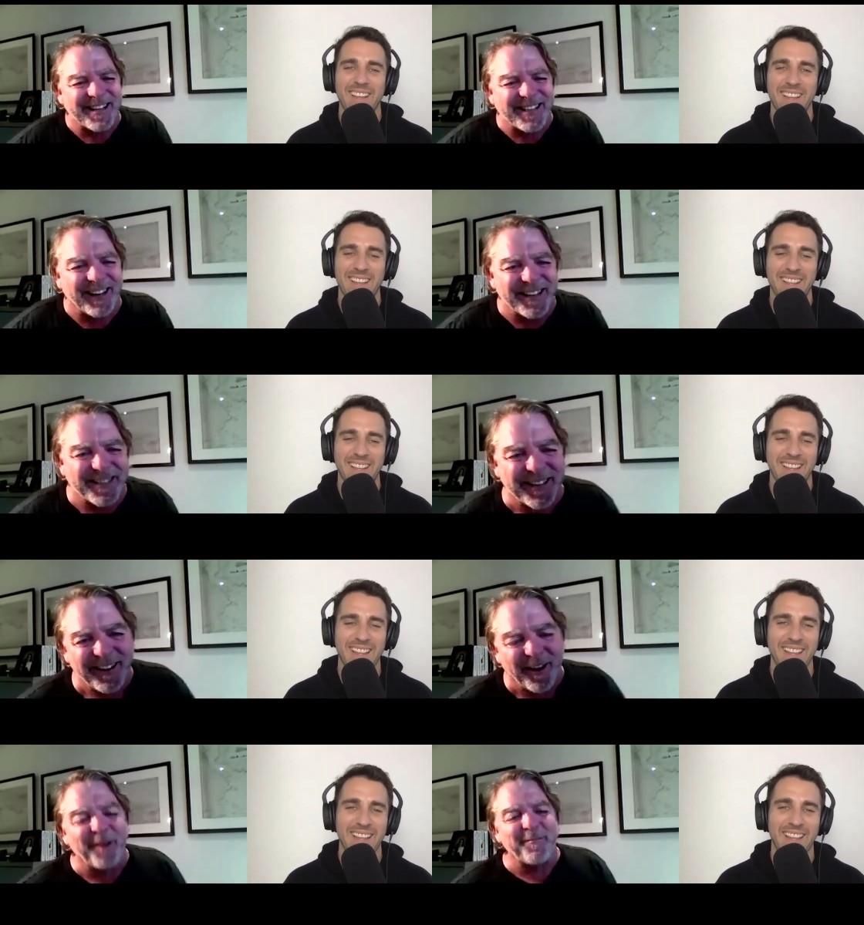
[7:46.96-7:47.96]
Speaker 1: that has
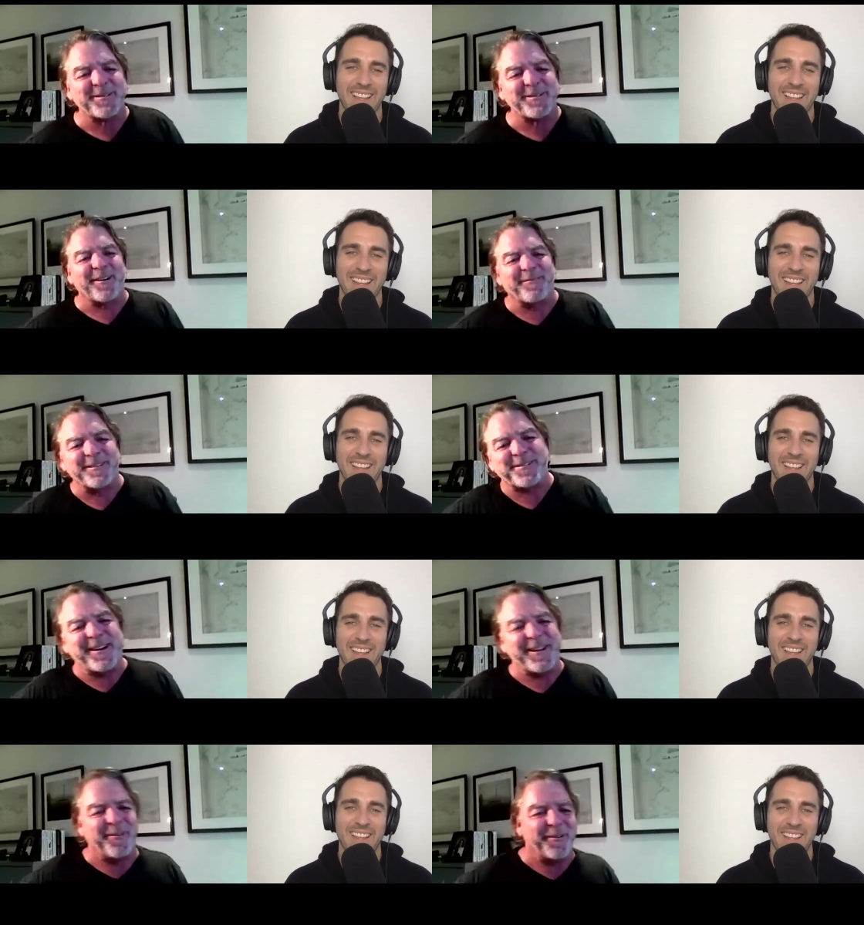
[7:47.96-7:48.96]
almost got a
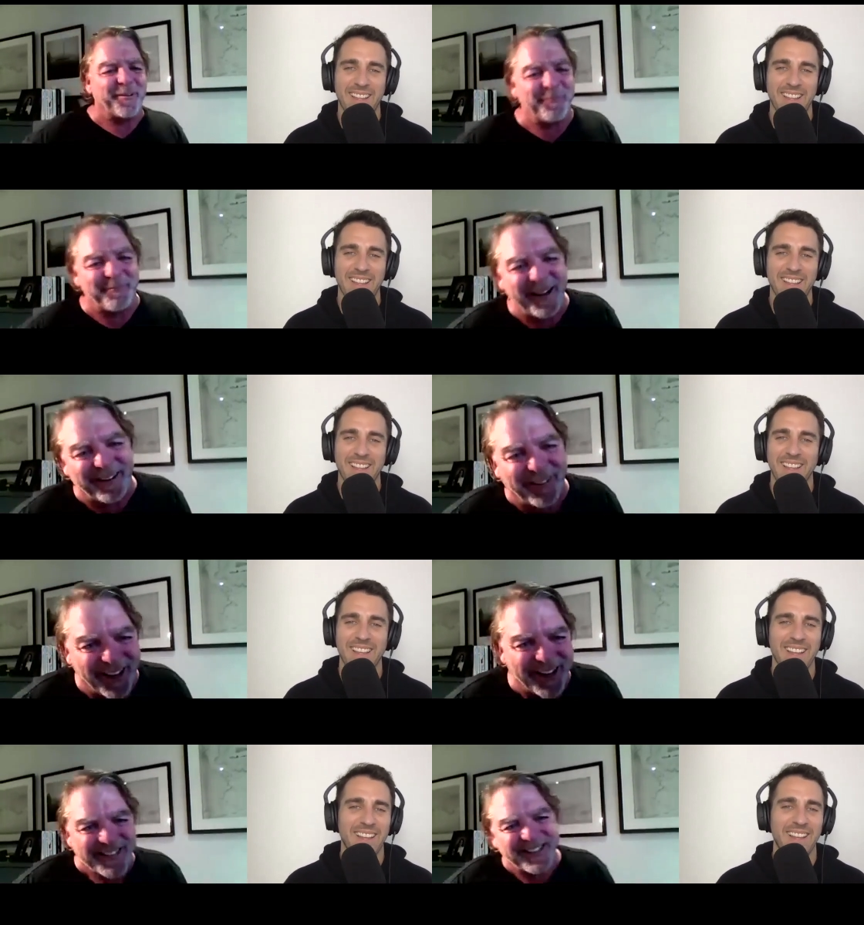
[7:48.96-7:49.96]
restraining order from Michael
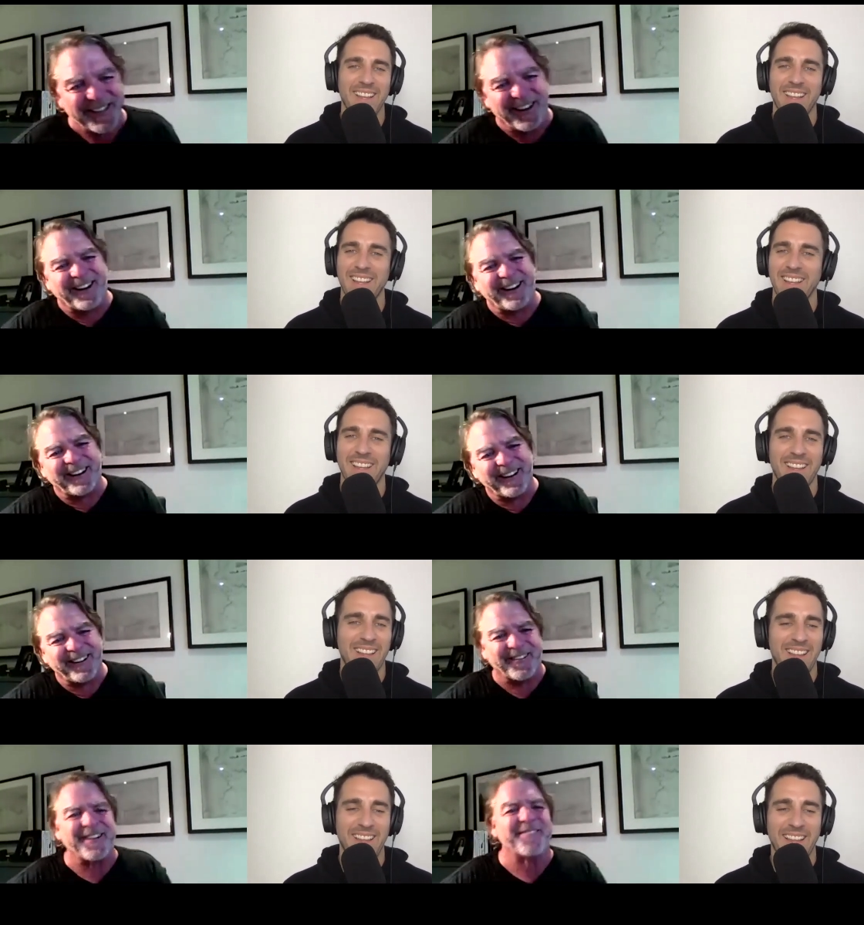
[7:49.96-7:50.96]
Eisner
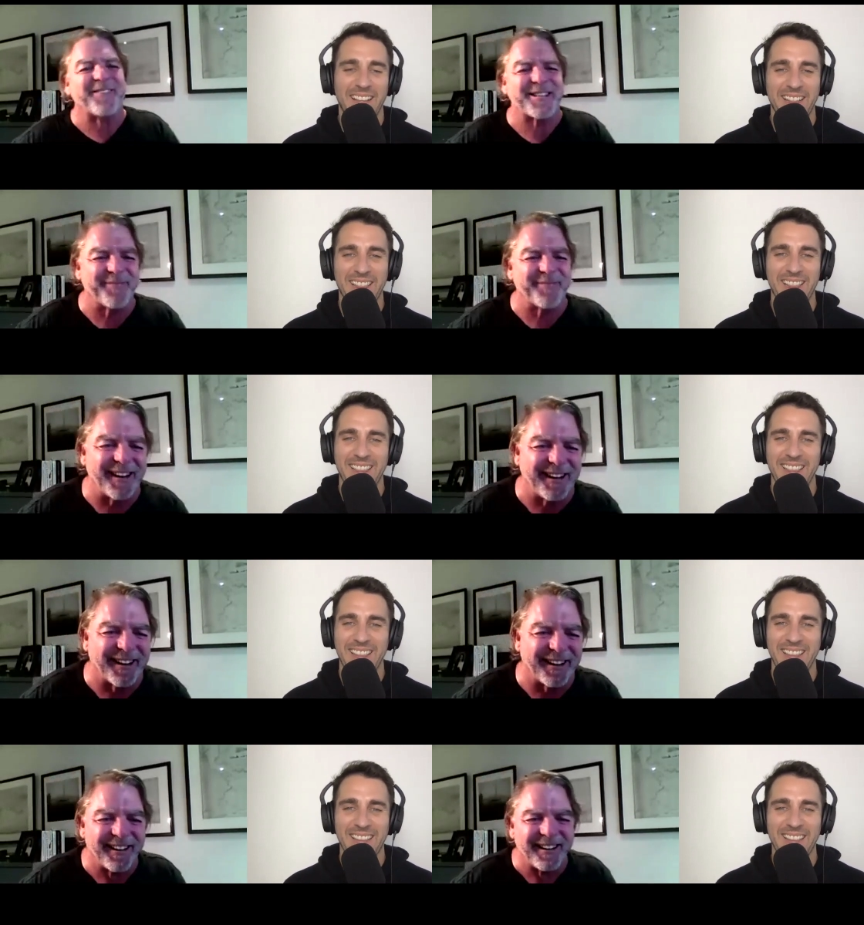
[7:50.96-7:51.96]
for an investment
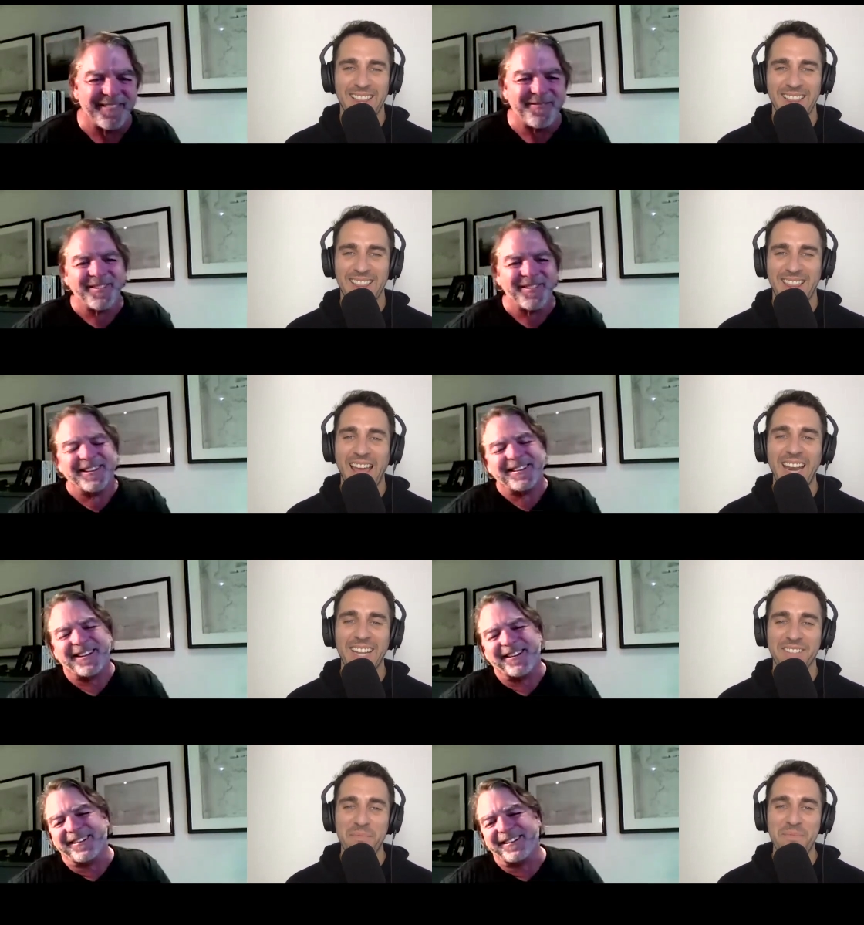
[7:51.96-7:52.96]
idea. That
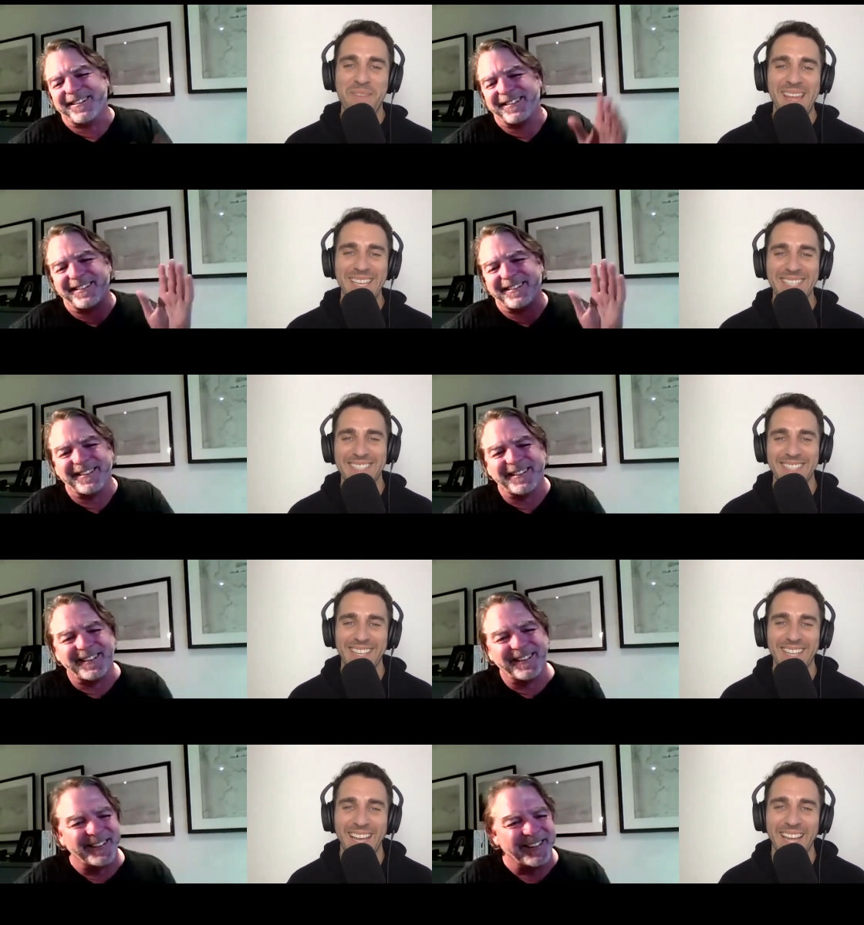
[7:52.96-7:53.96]
Speaker 2: is
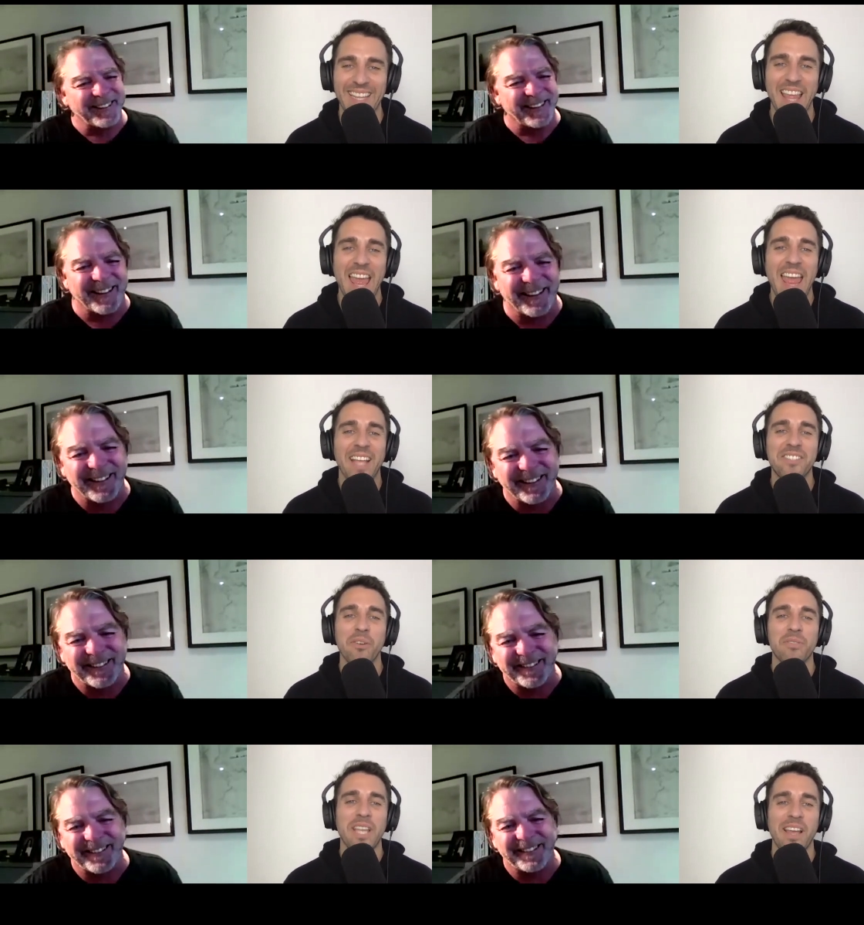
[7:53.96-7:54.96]
amazing. And, yeah. And
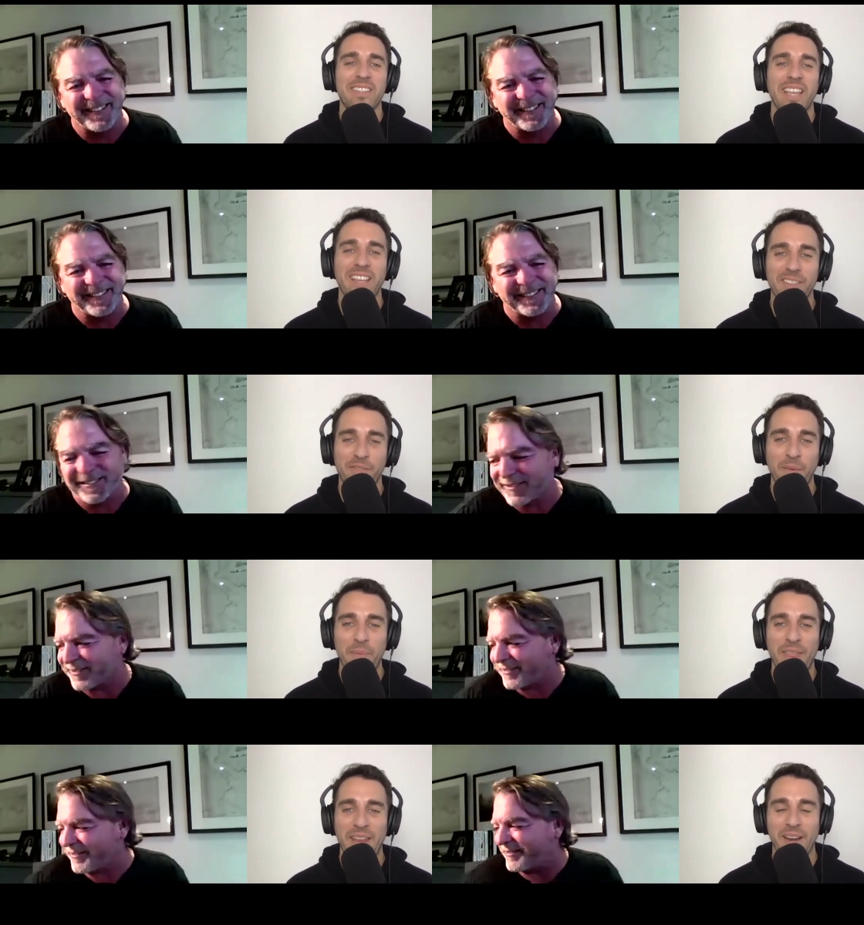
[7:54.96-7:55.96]
so take us
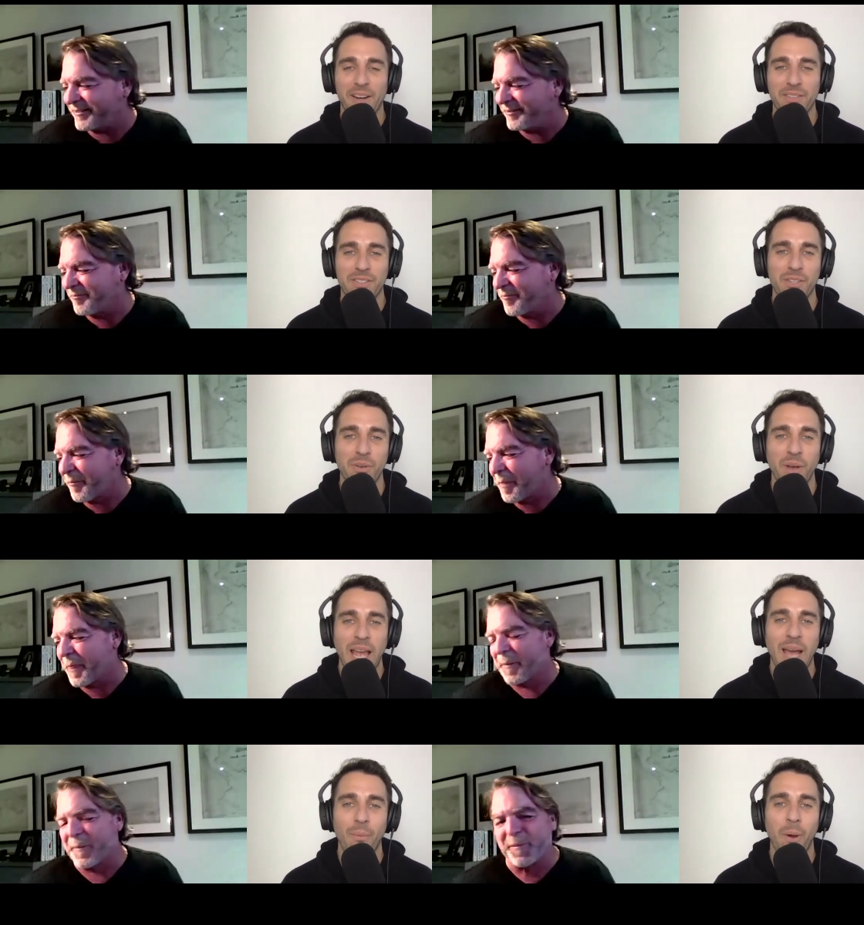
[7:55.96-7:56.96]
from there to
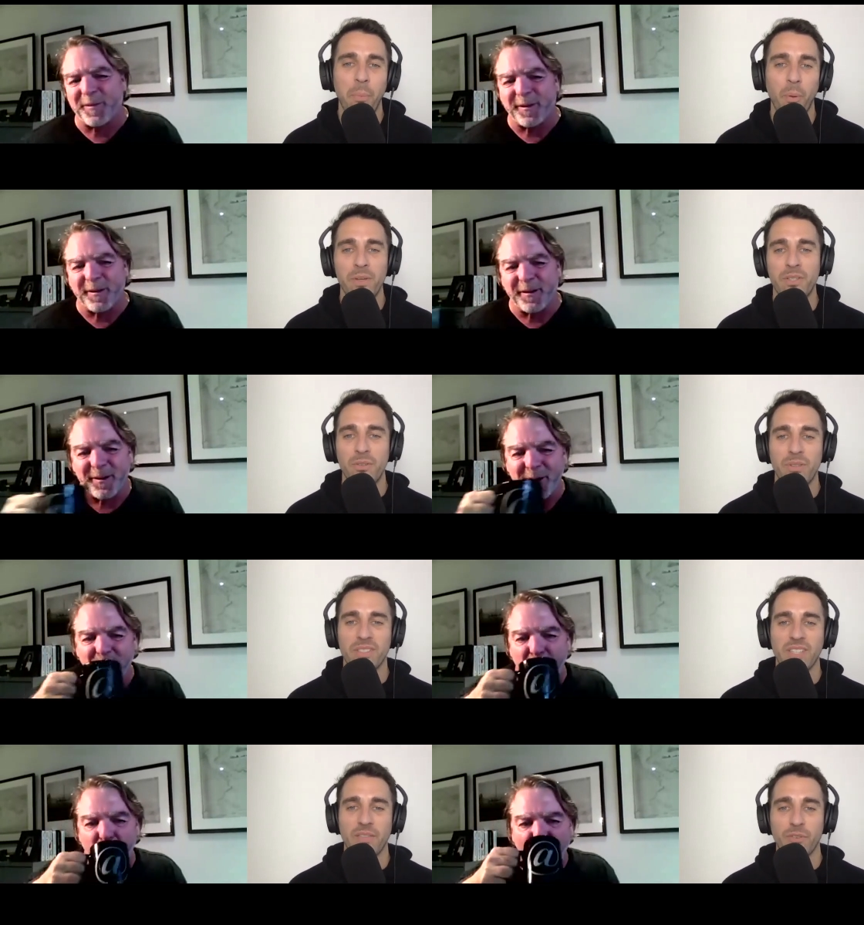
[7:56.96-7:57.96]
at what point do you
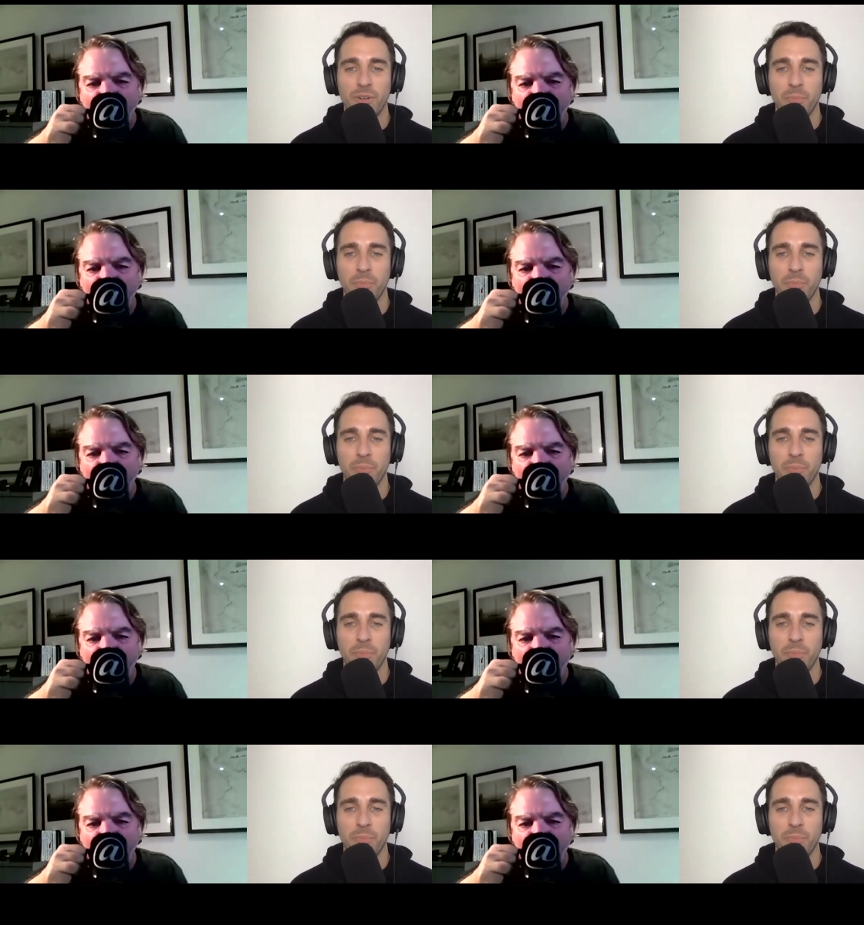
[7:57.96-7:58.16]
discover